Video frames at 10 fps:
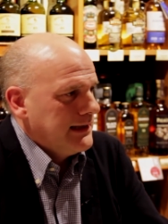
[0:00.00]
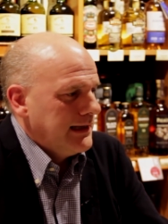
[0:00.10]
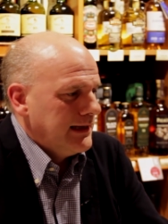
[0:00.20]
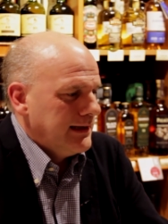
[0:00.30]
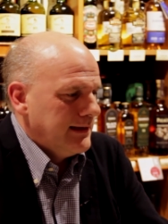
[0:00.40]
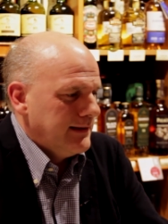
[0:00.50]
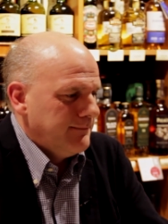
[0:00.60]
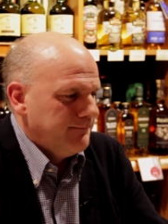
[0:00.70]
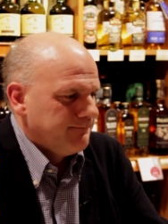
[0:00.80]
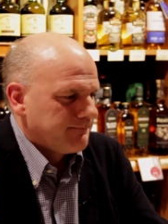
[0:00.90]

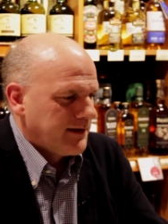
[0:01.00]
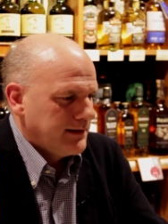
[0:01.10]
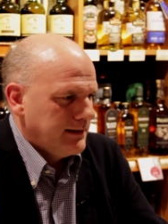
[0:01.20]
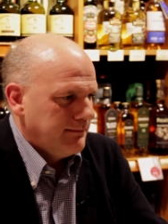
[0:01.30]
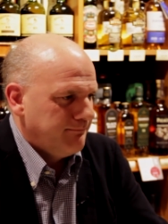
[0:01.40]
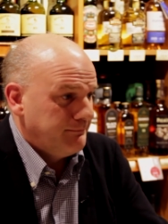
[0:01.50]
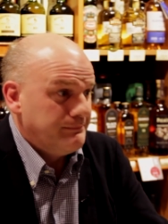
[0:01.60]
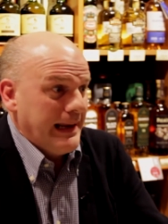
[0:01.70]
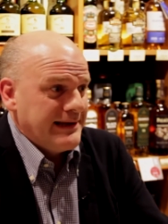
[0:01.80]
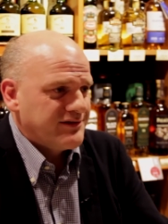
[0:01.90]
um,
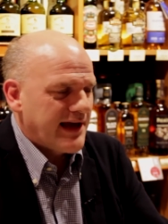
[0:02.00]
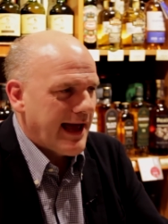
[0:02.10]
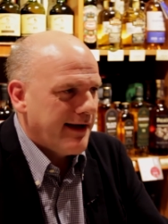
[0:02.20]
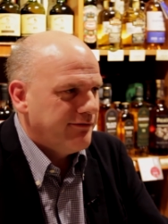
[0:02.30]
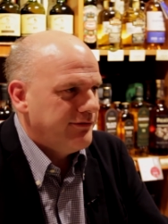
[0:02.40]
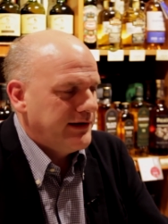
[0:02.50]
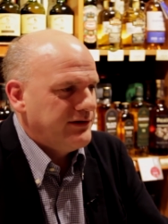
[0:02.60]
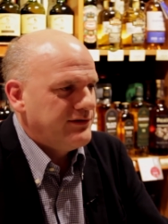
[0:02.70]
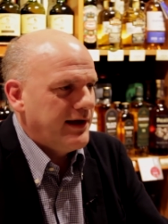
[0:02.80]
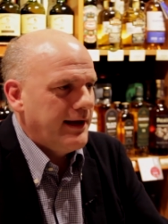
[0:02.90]
blend to have.
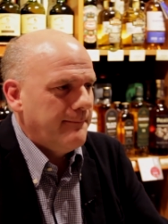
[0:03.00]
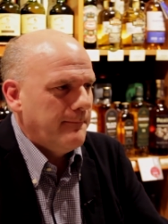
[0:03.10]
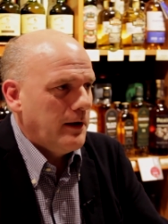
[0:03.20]
And um,